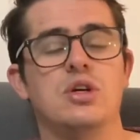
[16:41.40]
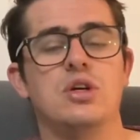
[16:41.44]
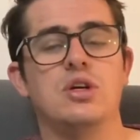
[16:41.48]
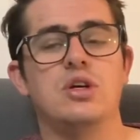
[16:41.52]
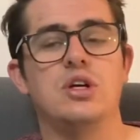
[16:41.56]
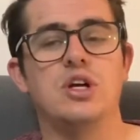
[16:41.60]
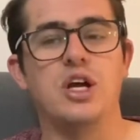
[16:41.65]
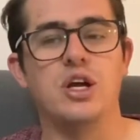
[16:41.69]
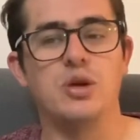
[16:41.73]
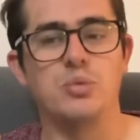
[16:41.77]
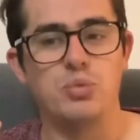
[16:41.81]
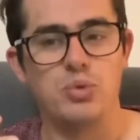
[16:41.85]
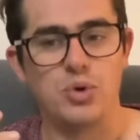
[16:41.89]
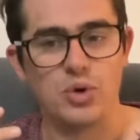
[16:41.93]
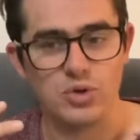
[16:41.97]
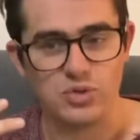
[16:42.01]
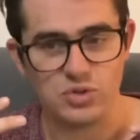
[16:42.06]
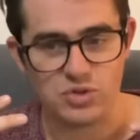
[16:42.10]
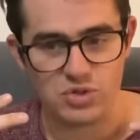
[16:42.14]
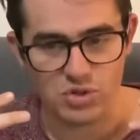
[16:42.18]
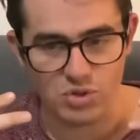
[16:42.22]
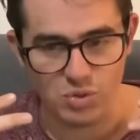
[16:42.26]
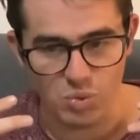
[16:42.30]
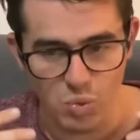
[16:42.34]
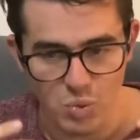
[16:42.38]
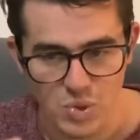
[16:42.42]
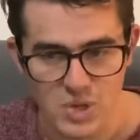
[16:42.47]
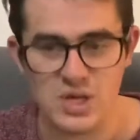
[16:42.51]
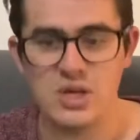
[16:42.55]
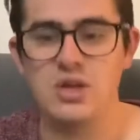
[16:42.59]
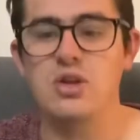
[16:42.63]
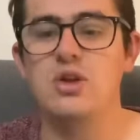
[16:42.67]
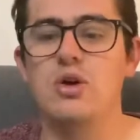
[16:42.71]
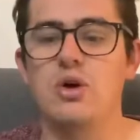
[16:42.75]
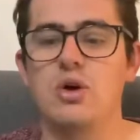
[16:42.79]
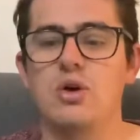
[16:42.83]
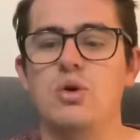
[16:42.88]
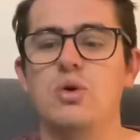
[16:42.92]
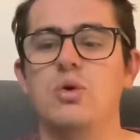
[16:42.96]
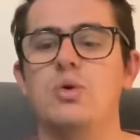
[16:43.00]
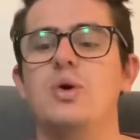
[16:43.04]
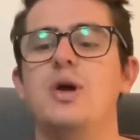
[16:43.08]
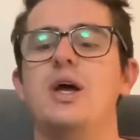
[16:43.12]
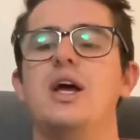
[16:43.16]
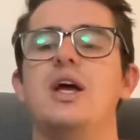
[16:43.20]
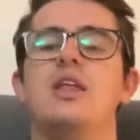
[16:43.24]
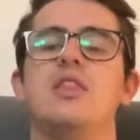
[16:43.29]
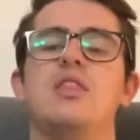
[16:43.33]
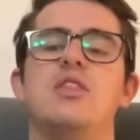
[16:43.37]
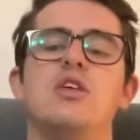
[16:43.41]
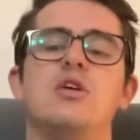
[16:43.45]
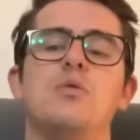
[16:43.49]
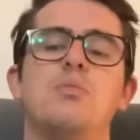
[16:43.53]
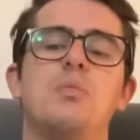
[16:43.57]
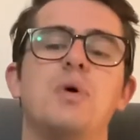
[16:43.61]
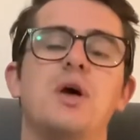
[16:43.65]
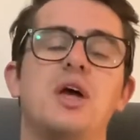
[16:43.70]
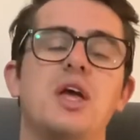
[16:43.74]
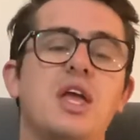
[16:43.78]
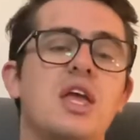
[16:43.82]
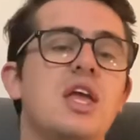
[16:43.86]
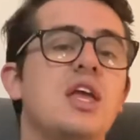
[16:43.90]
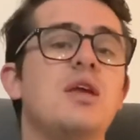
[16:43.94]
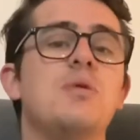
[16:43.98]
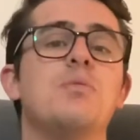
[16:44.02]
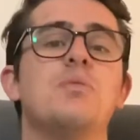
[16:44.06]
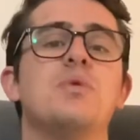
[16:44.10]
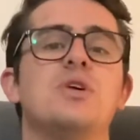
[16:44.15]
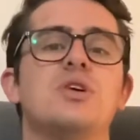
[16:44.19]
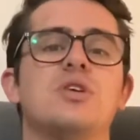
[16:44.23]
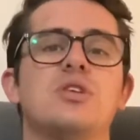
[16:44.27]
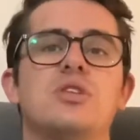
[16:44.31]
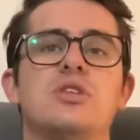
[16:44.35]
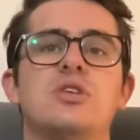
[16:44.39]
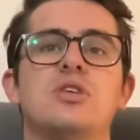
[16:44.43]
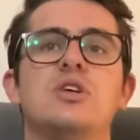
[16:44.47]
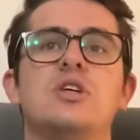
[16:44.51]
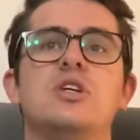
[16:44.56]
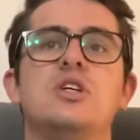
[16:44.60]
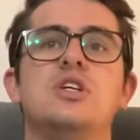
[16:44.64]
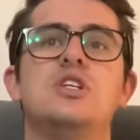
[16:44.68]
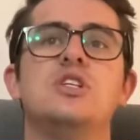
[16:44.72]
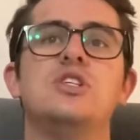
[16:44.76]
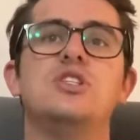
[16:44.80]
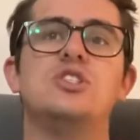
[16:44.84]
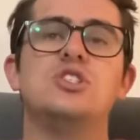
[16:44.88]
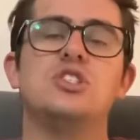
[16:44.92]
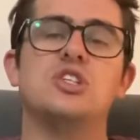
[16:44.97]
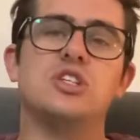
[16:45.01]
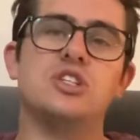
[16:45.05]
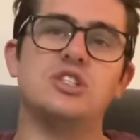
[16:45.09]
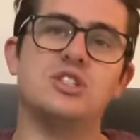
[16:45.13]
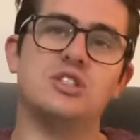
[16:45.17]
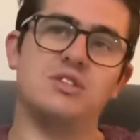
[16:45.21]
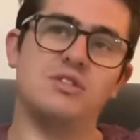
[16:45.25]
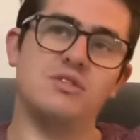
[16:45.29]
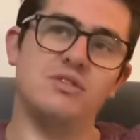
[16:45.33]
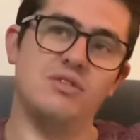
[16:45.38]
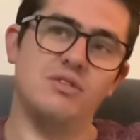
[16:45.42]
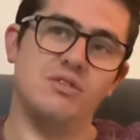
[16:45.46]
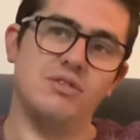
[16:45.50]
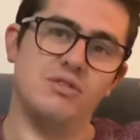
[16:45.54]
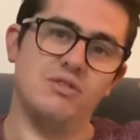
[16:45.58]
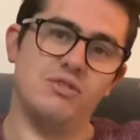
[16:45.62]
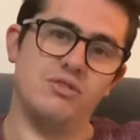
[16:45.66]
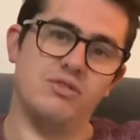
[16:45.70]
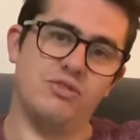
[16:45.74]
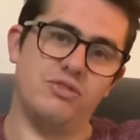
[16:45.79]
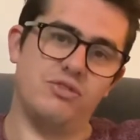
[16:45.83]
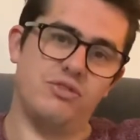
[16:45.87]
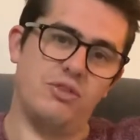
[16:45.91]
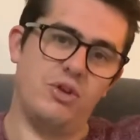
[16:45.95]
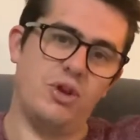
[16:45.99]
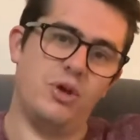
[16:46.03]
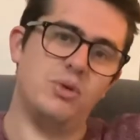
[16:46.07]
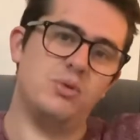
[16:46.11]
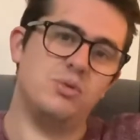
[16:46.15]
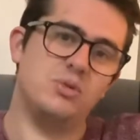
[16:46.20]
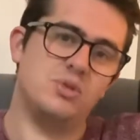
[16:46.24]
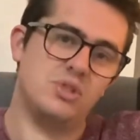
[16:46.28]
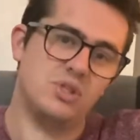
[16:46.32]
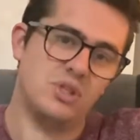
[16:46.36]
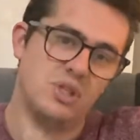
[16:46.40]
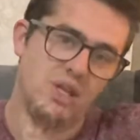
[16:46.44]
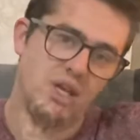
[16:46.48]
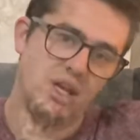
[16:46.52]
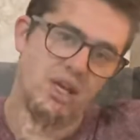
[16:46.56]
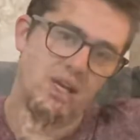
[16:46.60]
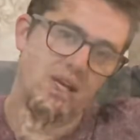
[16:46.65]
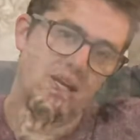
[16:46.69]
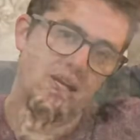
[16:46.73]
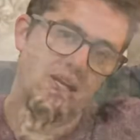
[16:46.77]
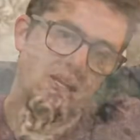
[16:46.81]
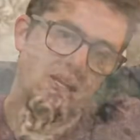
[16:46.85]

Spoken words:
I approach the window and the behemoth just floats there.